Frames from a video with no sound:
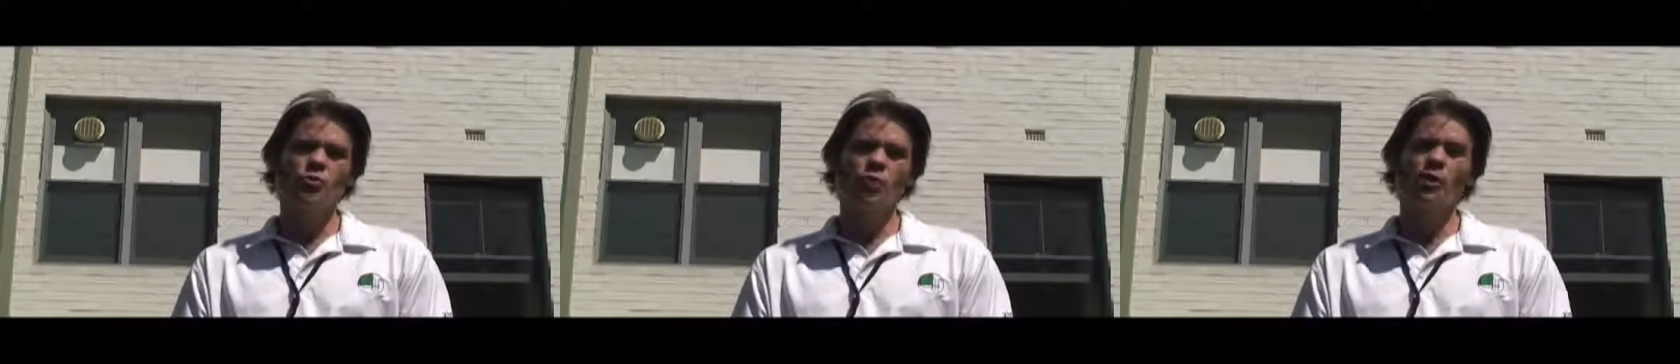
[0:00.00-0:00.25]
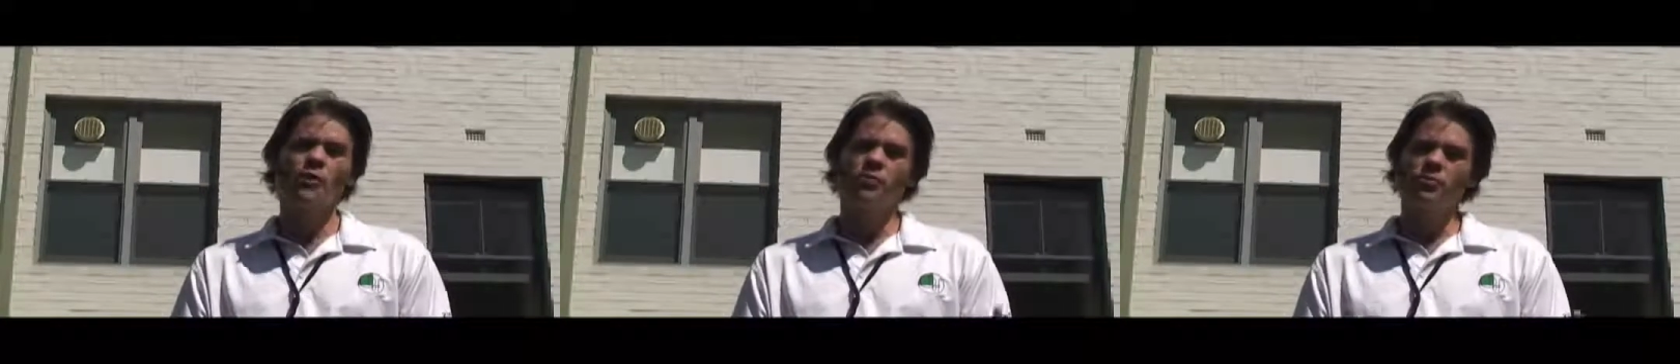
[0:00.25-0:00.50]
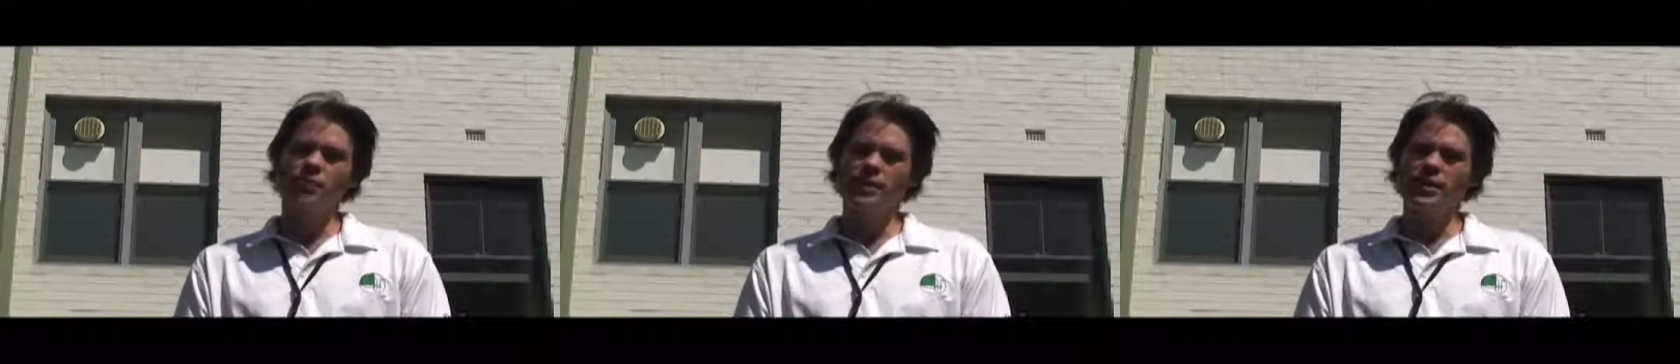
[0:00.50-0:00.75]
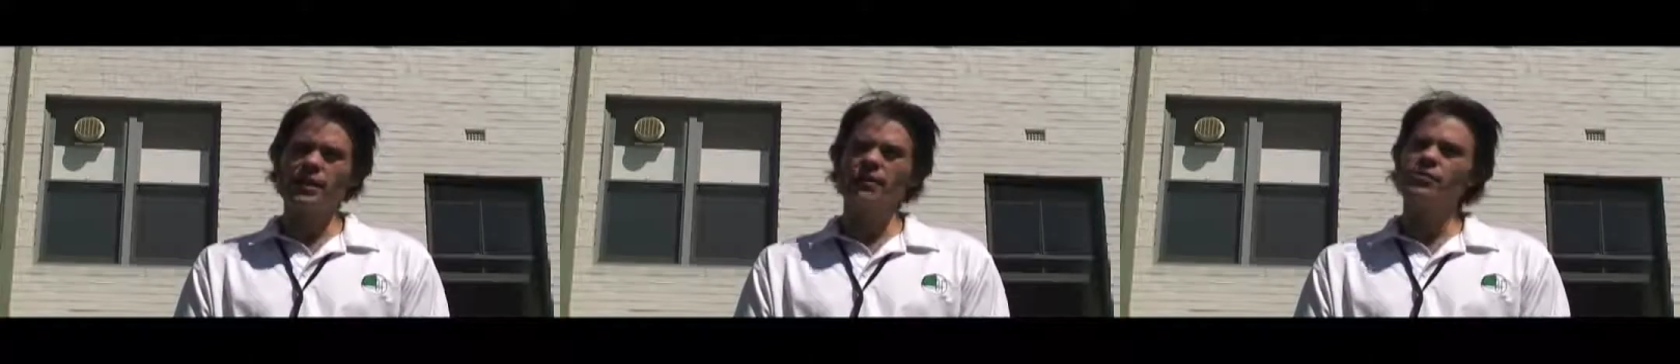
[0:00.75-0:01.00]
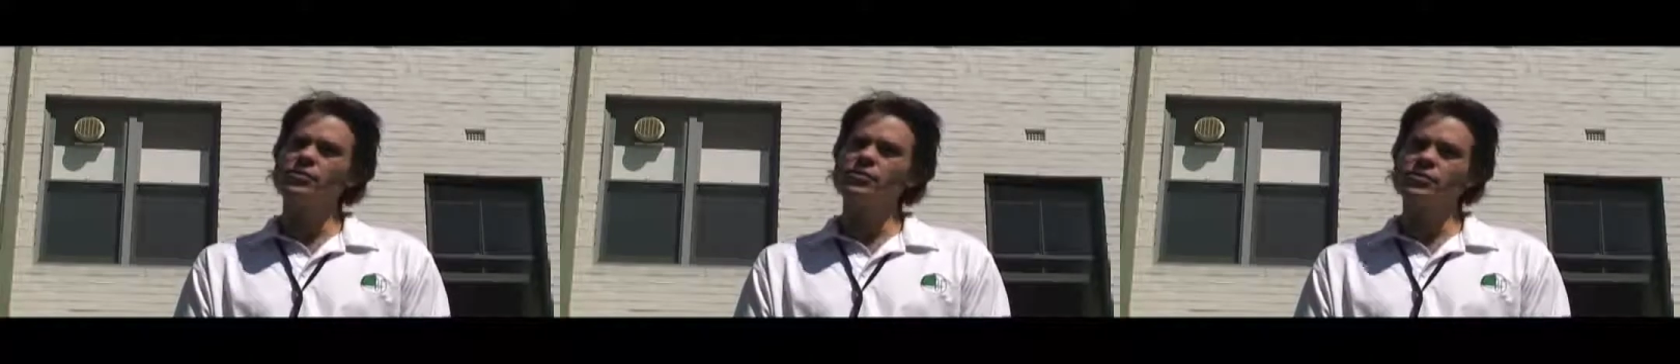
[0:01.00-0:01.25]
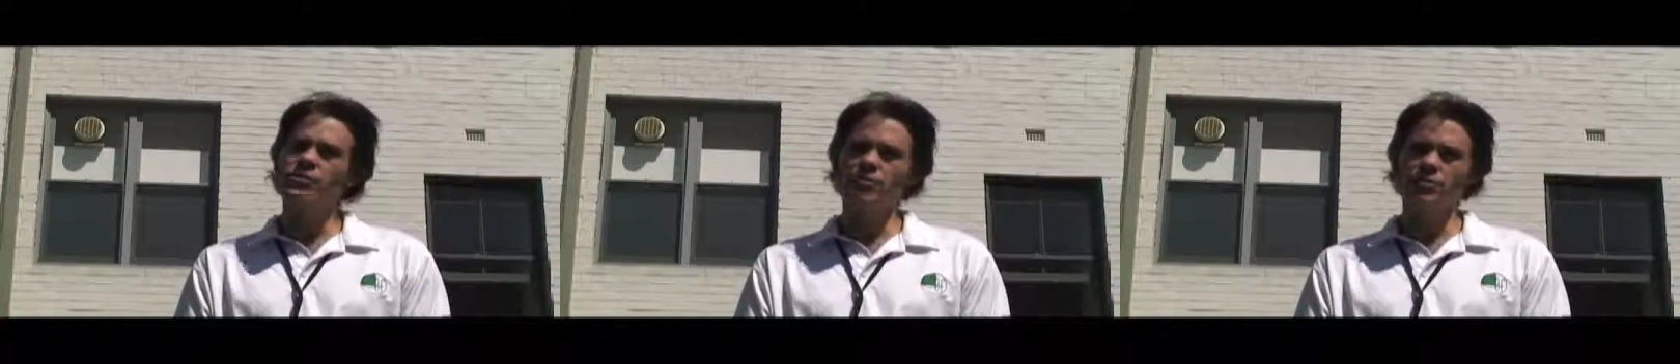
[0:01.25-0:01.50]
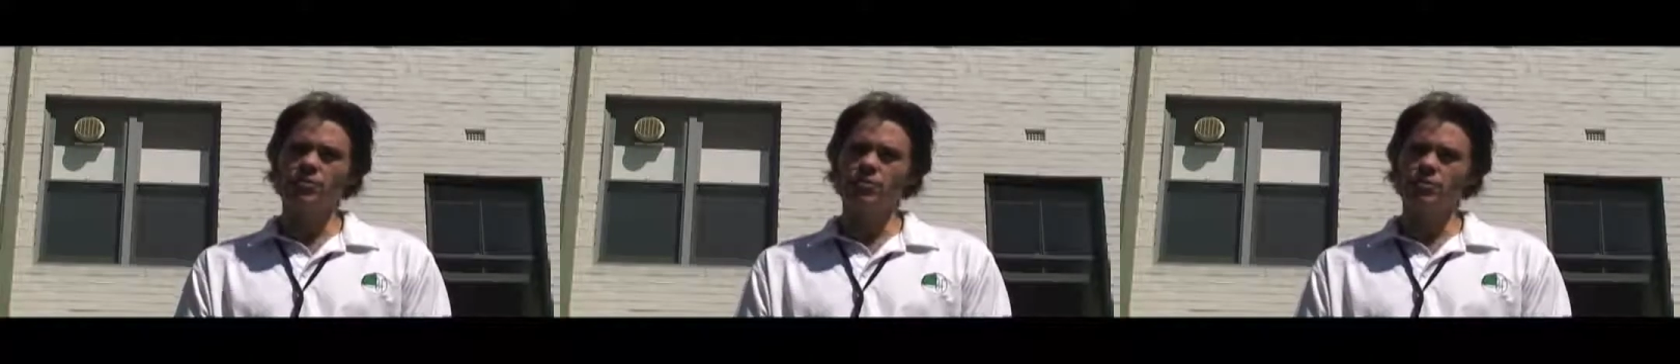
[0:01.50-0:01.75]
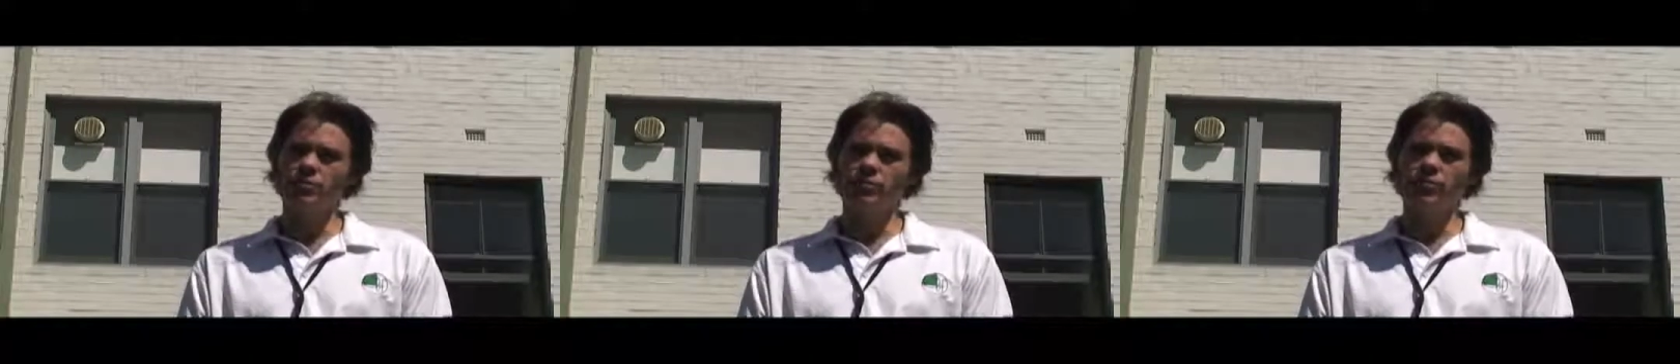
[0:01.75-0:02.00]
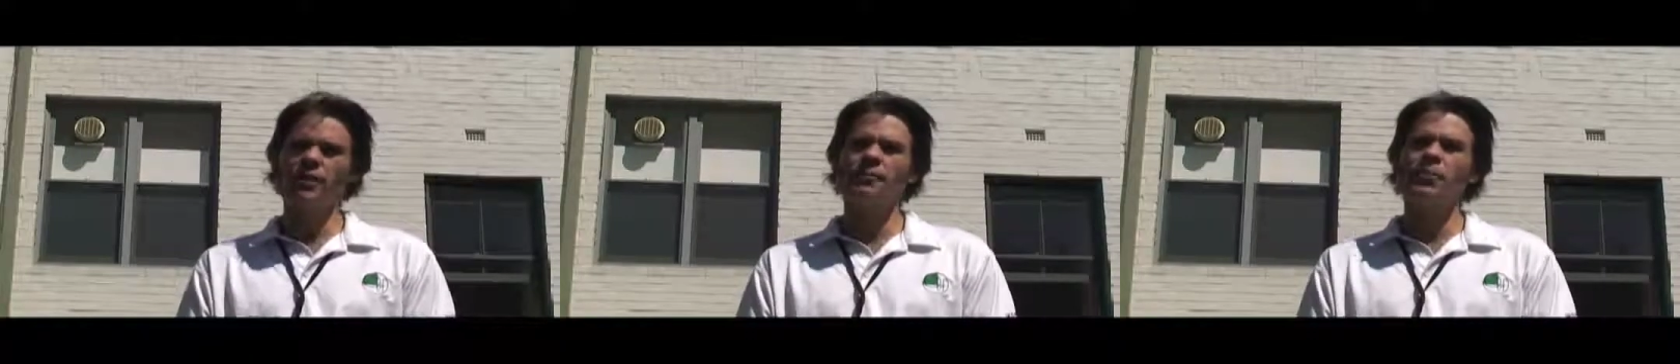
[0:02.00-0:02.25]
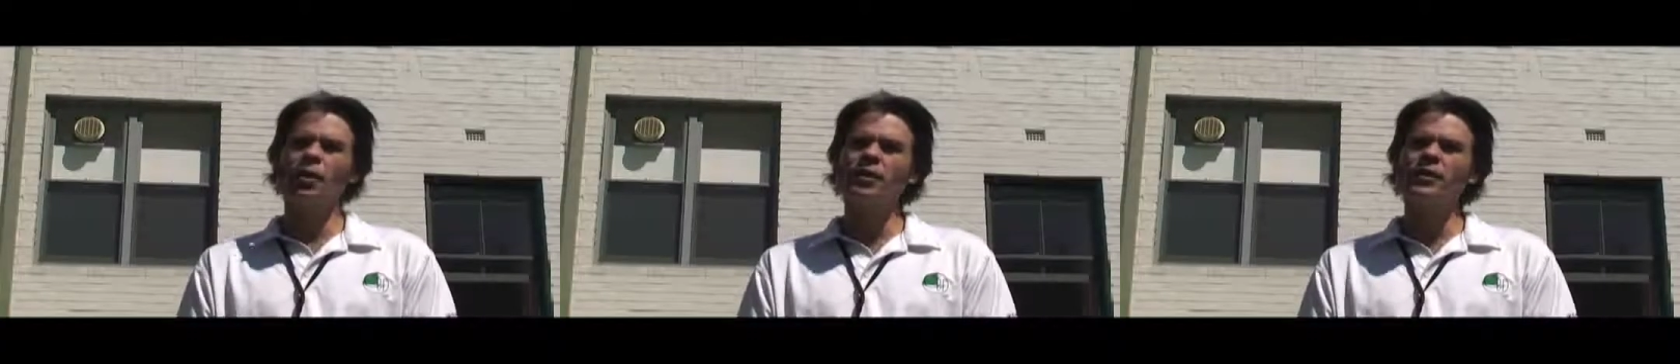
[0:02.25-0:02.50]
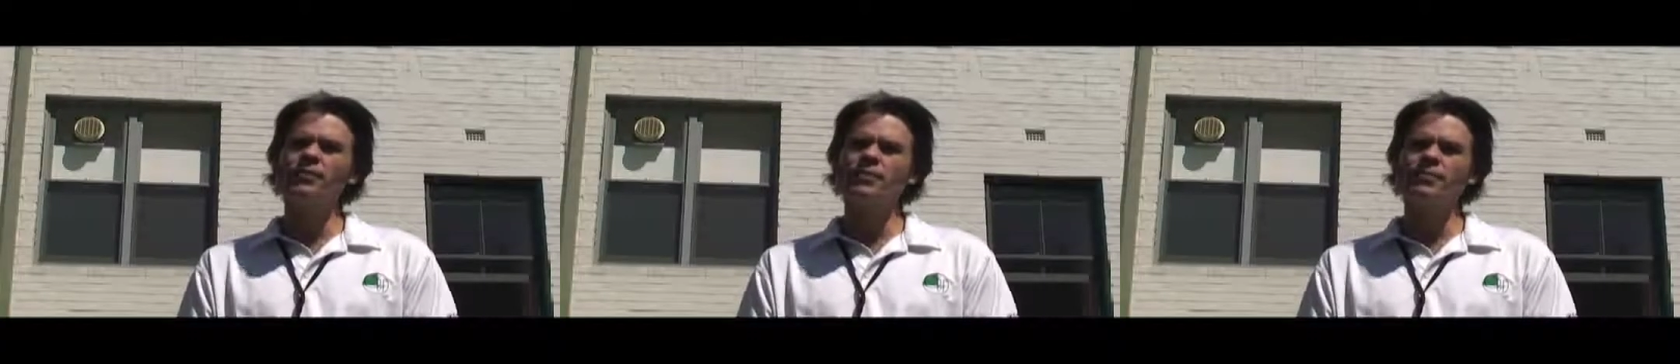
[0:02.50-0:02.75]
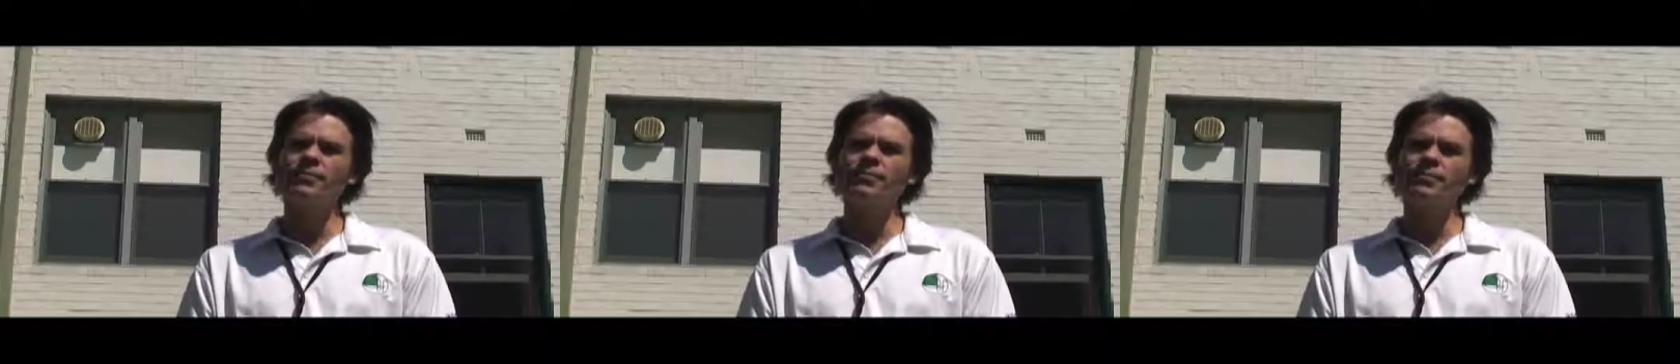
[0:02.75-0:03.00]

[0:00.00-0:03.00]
partner with retailers to, to develop markets